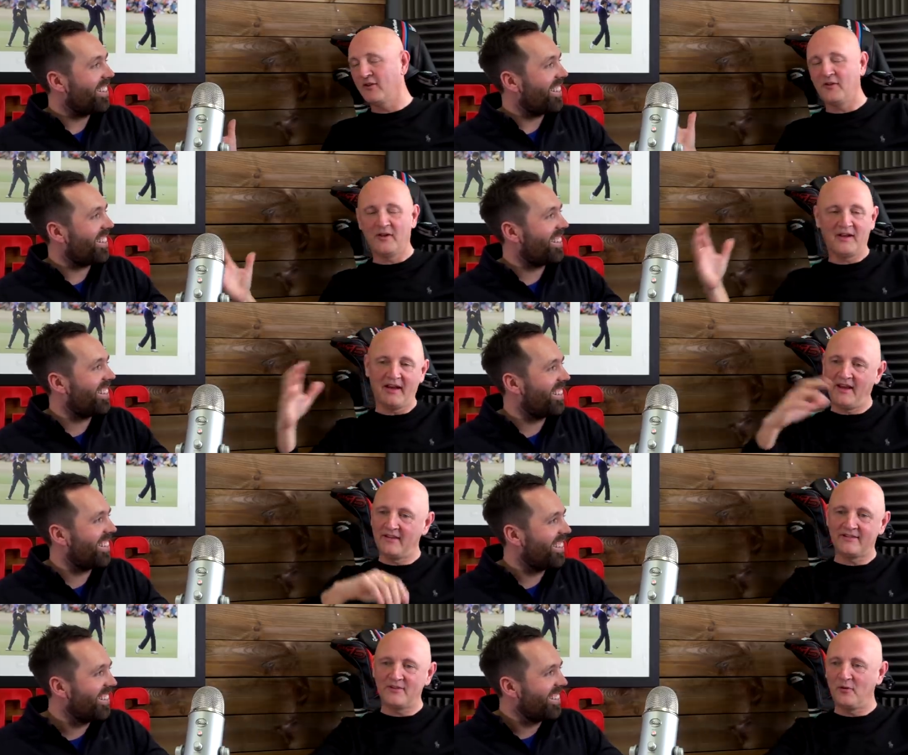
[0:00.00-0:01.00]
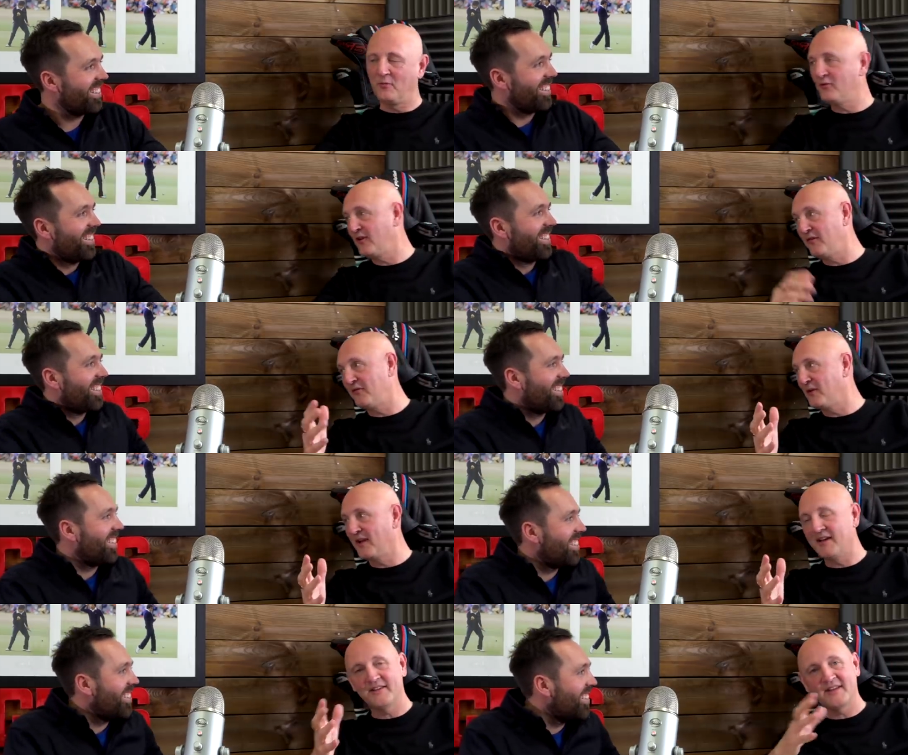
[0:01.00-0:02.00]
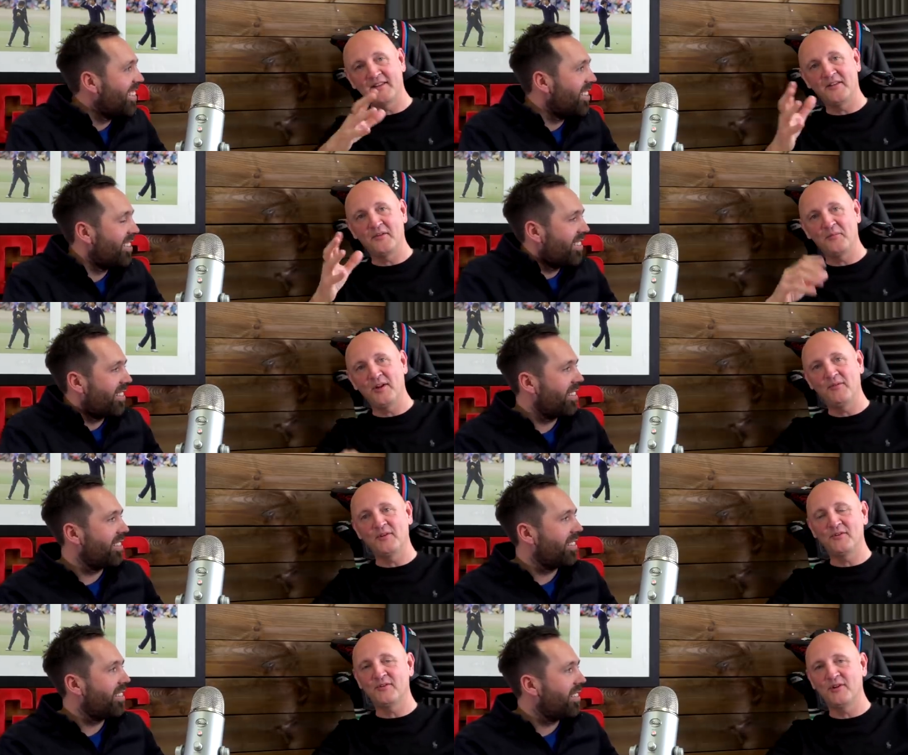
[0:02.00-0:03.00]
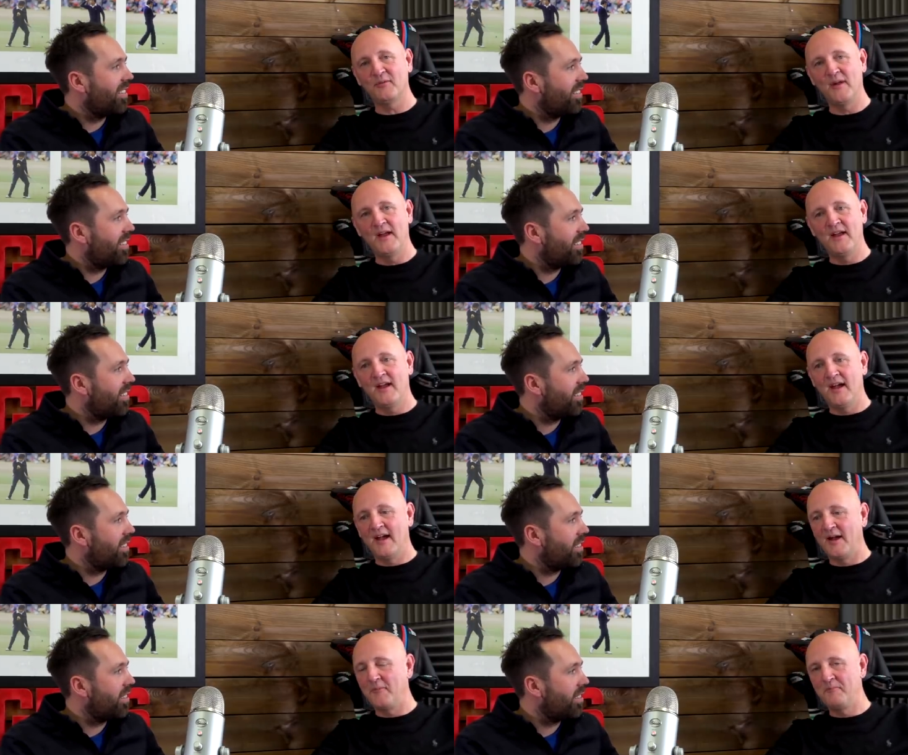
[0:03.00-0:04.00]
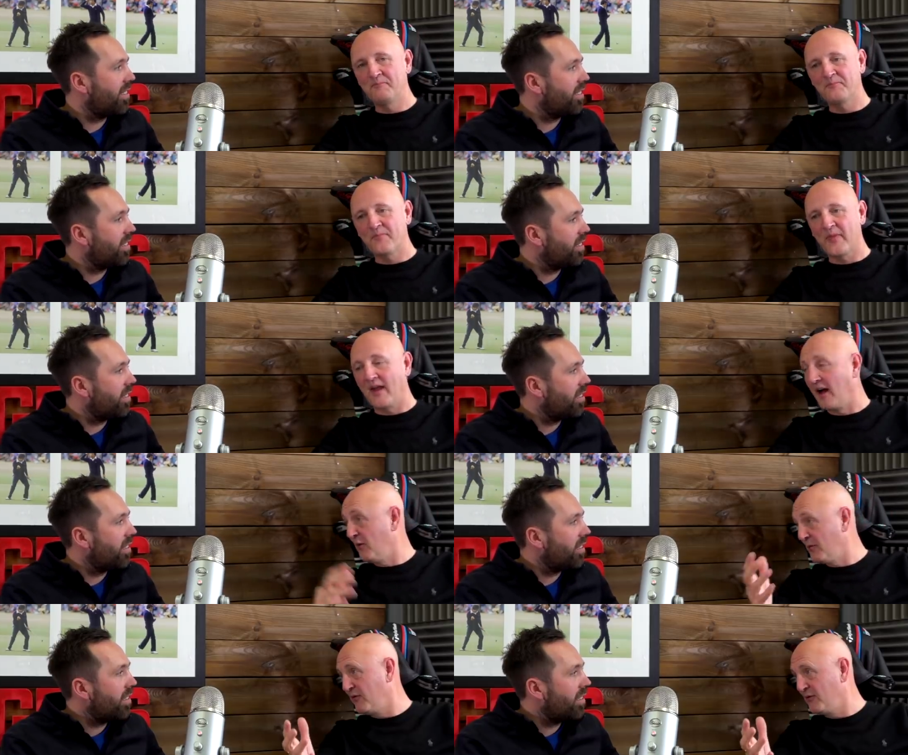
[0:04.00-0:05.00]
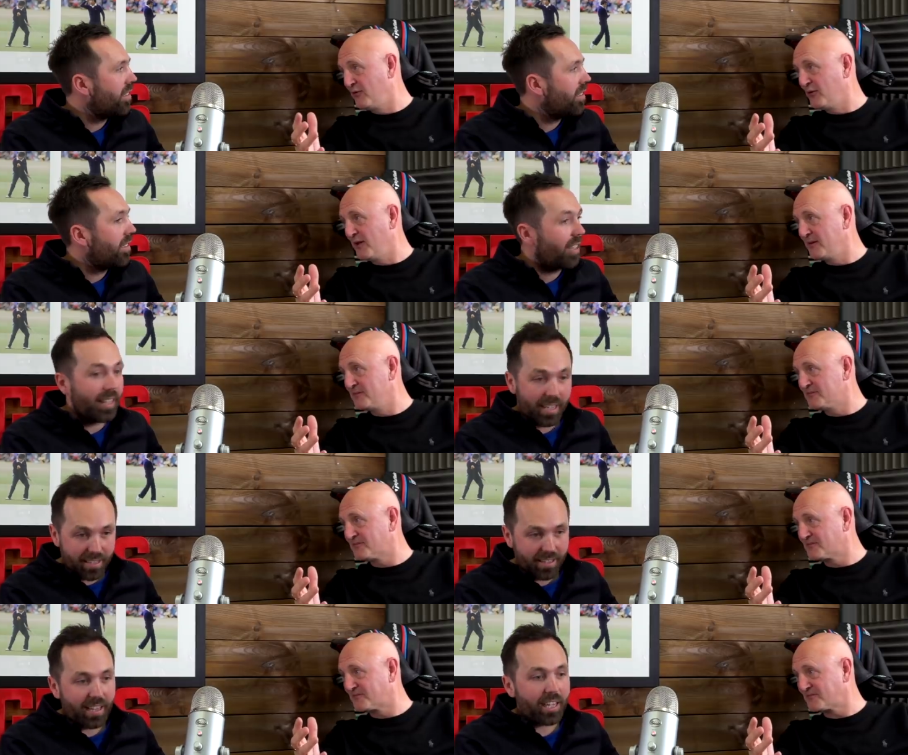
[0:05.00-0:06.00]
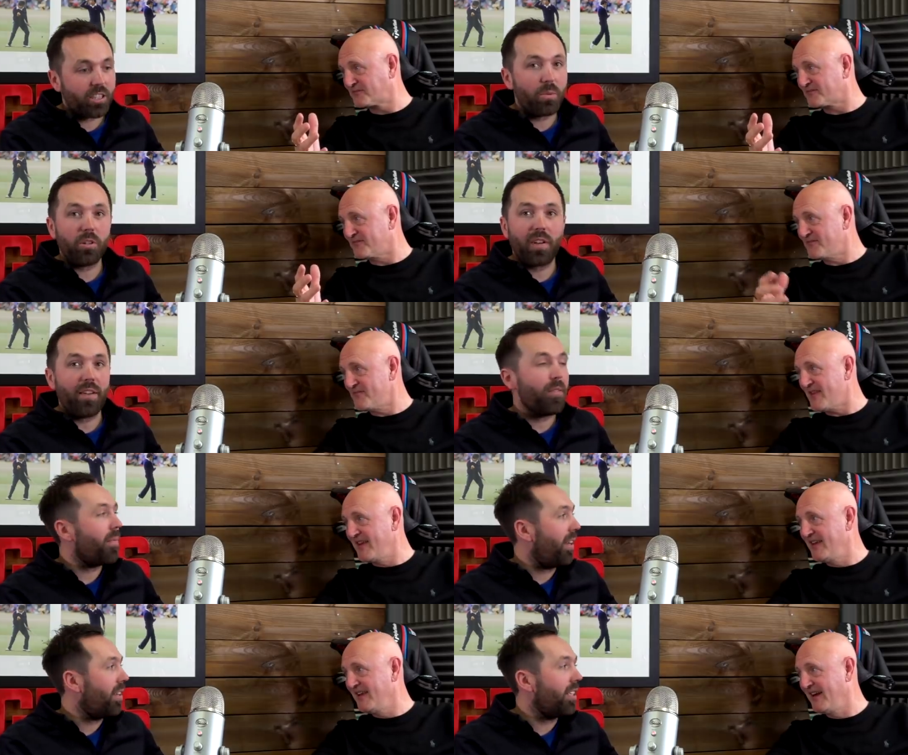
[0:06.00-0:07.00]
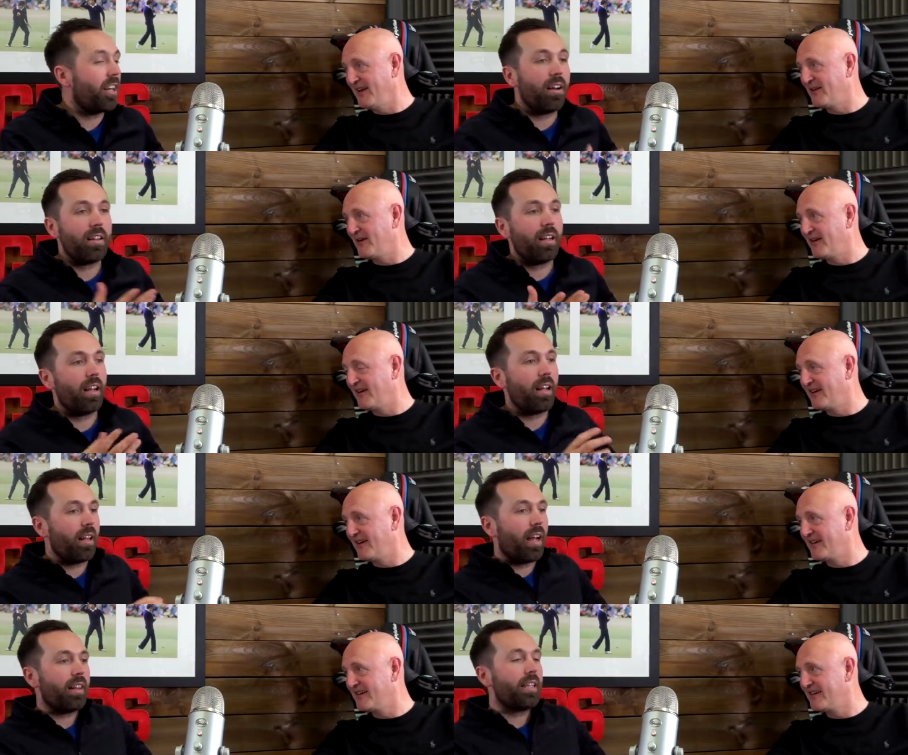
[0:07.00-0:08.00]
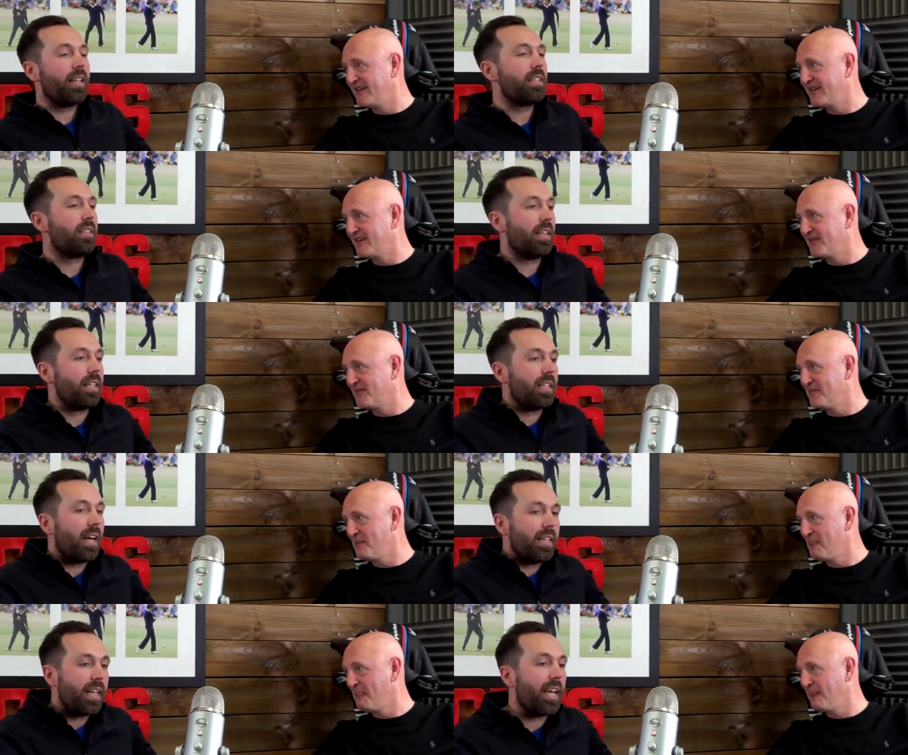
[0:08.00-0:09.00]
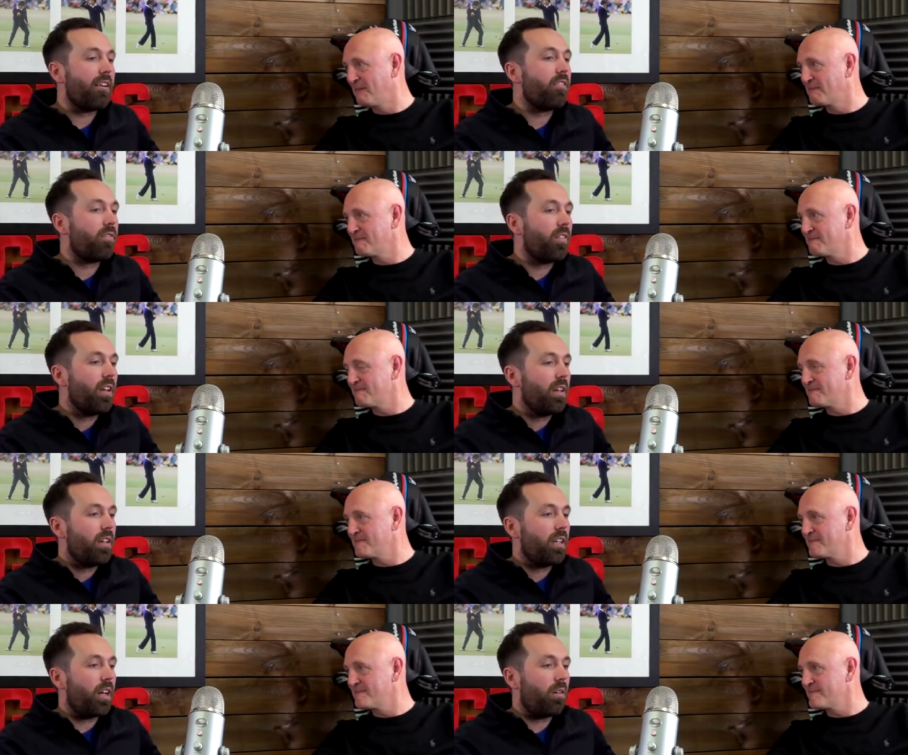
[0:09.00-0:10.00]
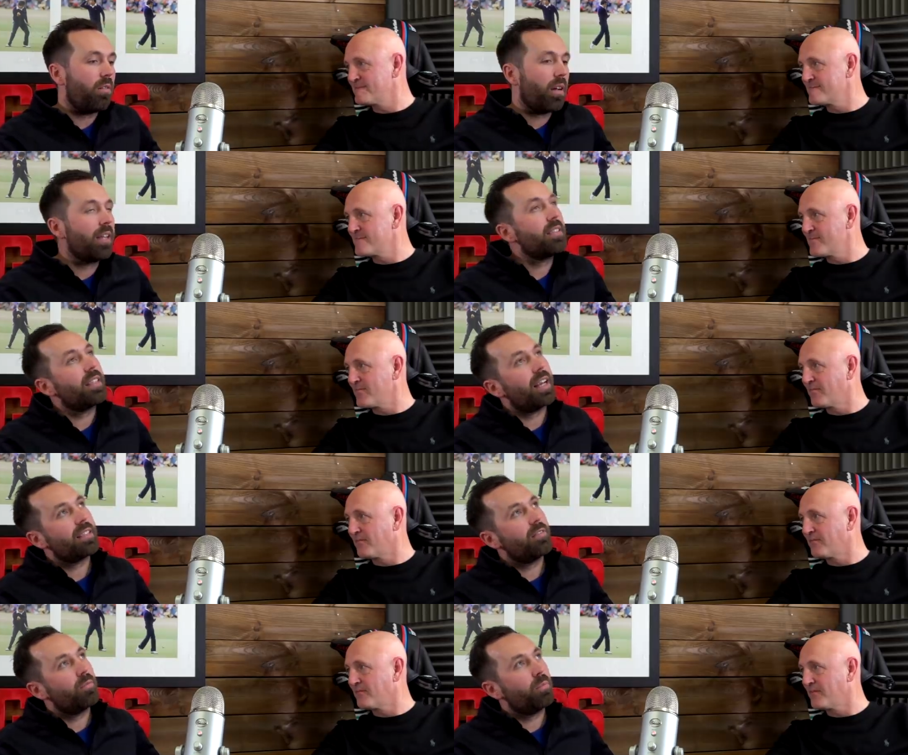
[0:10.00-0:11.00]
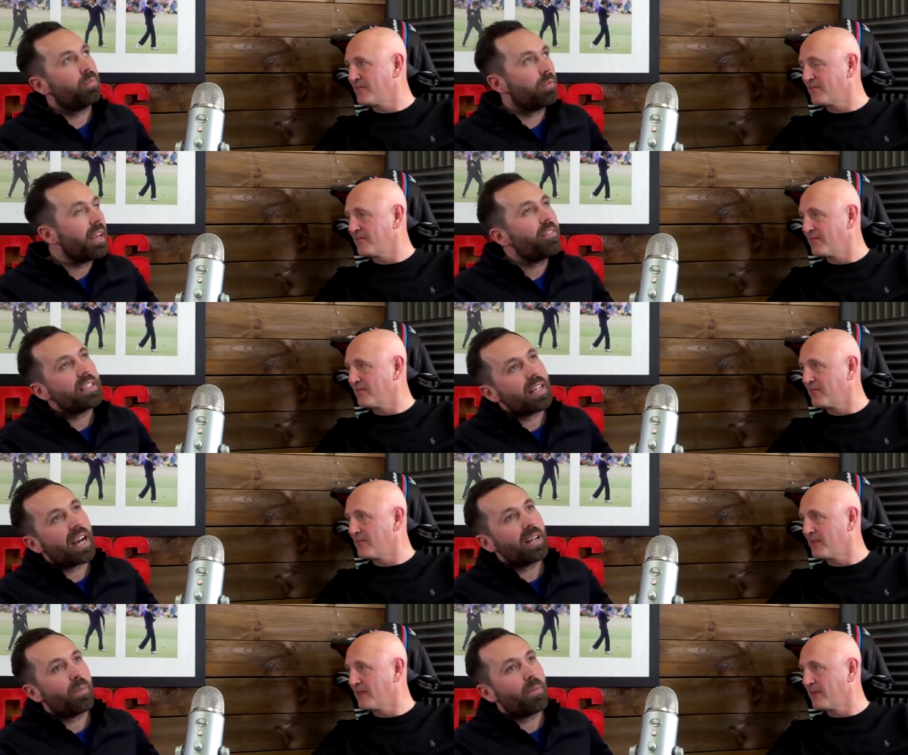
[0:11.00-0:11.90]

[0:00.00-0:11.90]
Speaker 1: it's it's so much different, like I said, than the previous two. Um, I hope you've enjoyed it. I did.
Speaker 2: Thanks so much for having me. Yeah. You know, I, I think this this idea of you know I, I briefly started